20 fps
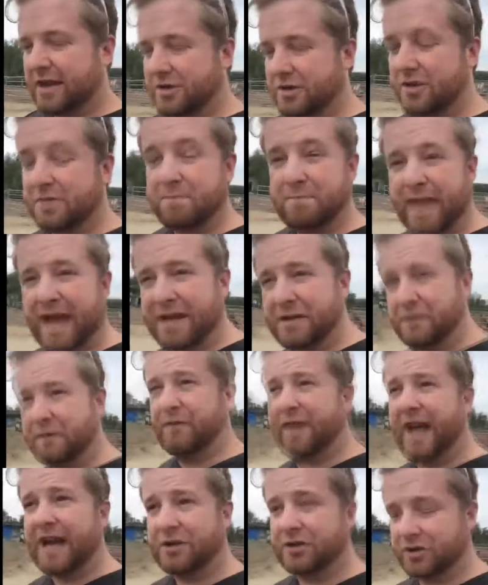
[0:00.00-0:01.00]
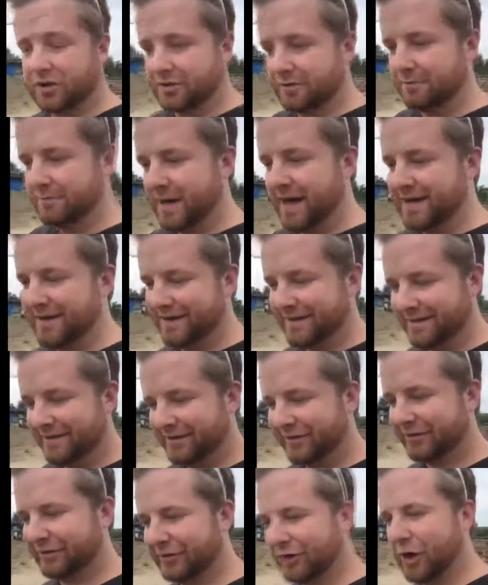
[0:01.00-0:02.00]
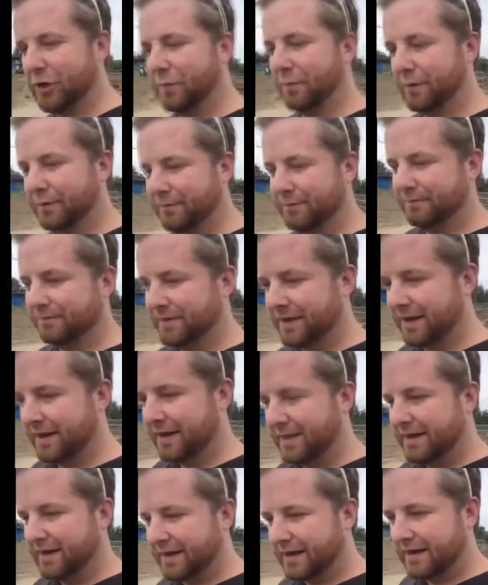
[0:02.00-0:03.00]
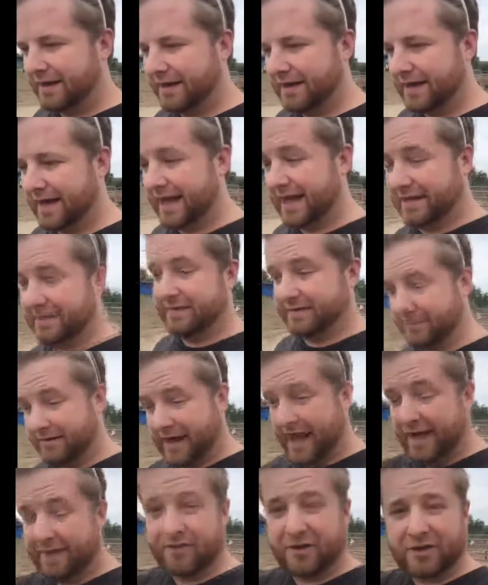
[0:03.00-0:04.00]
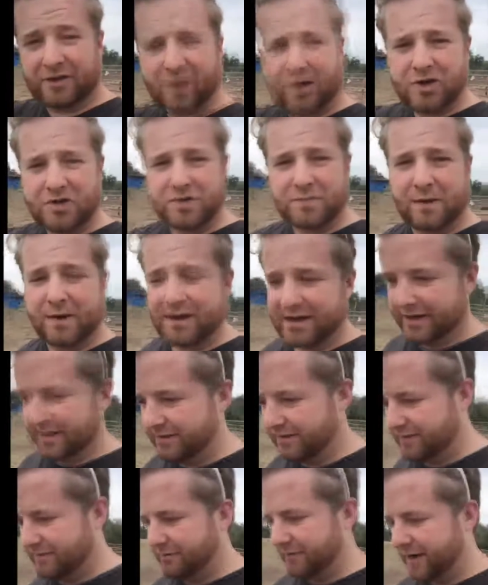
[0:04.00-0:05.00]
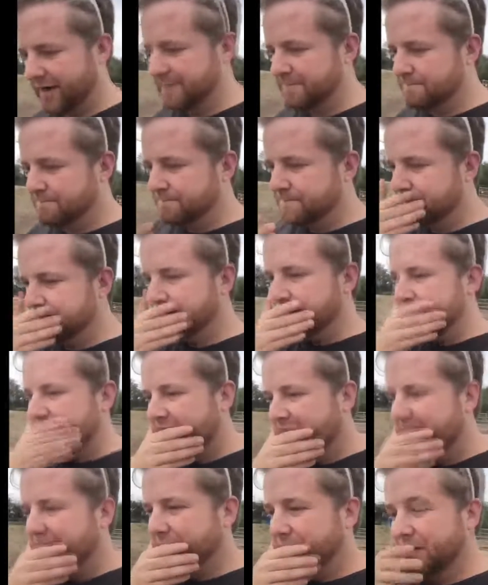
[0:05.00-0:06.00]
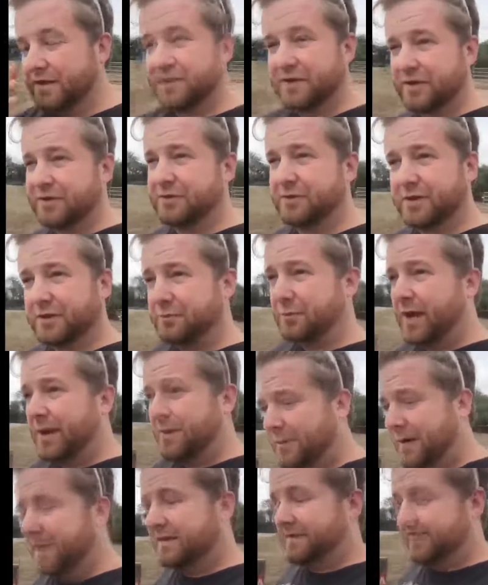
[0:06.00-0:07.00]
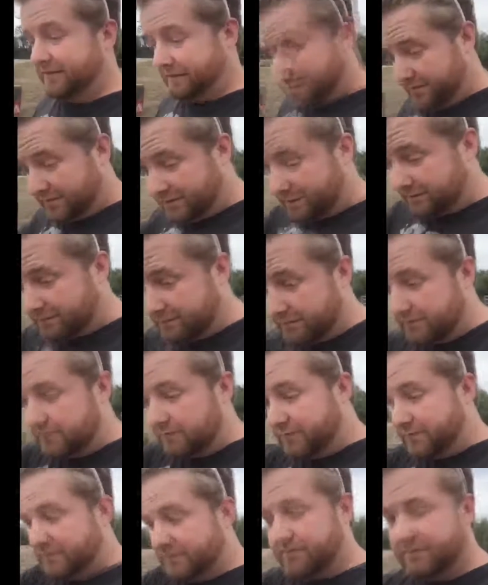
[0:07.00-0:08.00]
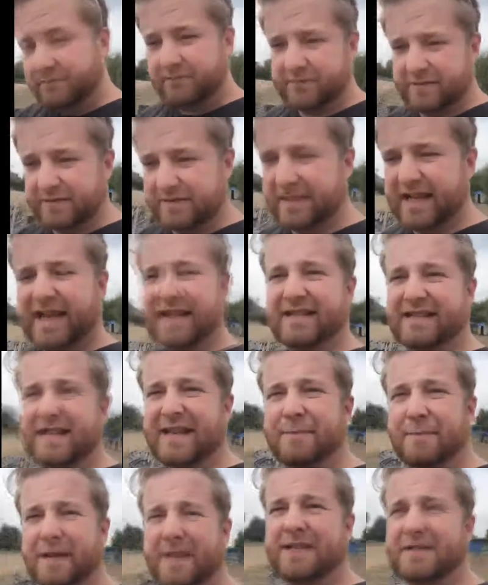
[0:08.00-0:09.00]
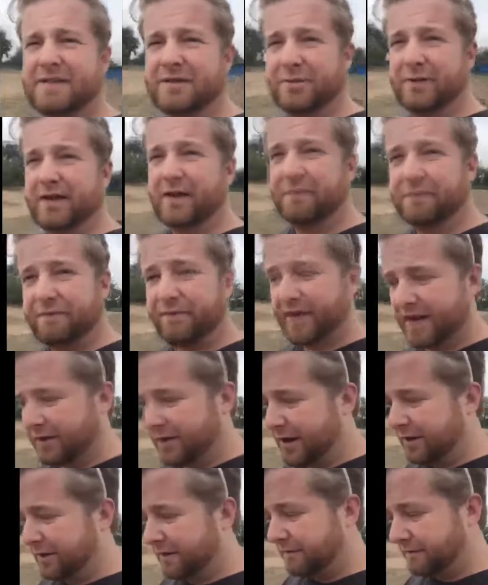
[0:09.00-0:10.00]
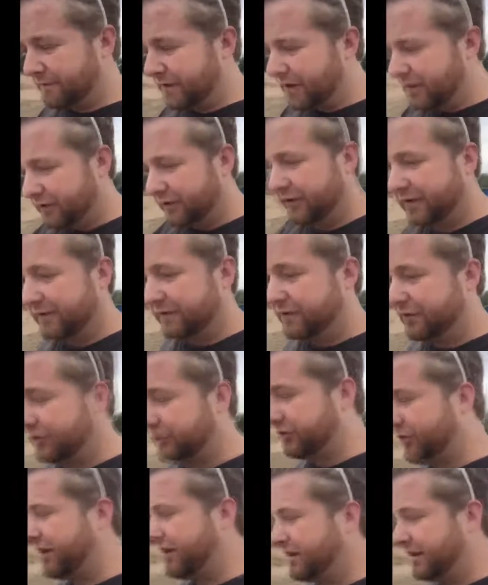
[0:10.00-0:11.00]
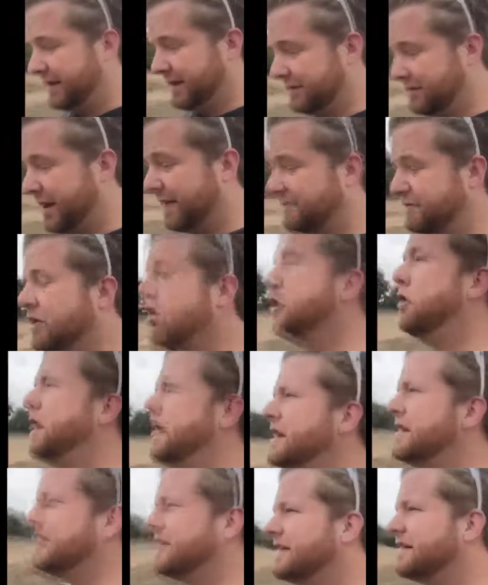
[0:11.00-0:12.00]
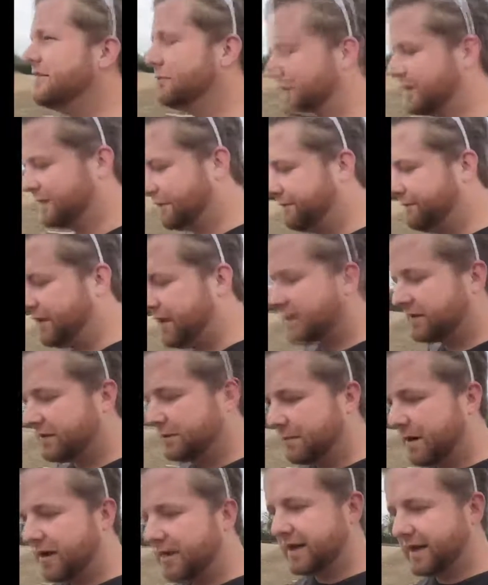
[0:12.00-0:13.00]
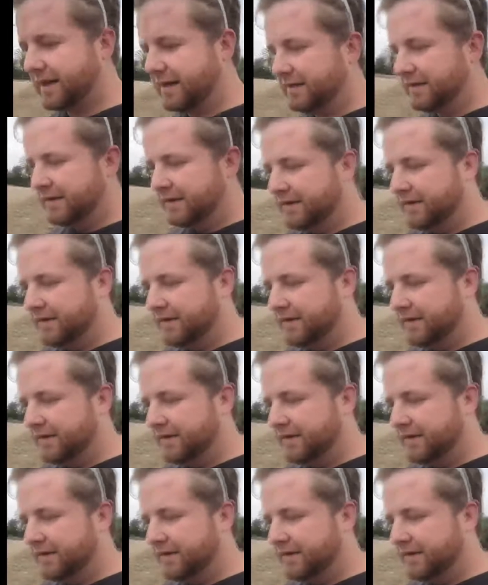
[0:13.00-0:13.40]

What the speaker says: how you can manufacture scope and having a larger market, right? But it's also a great way to dig deep into it and figure out at first, if you're struggling and you have no idea what the fuck to market,